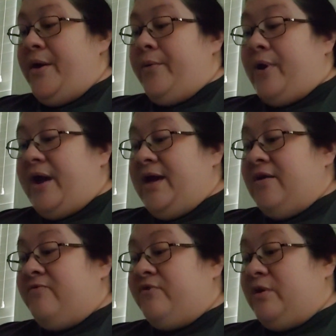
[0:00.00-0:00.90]

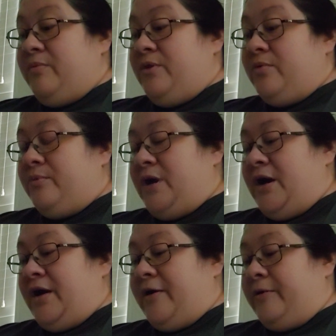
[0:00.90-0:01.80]
Ryan from the
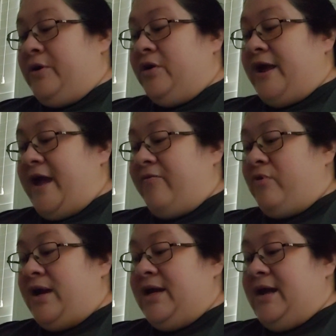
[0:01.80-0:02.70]
Yarn Hag
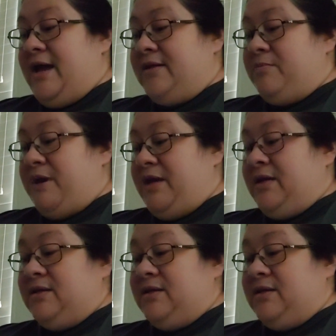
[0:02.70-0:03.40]
Ryan has made,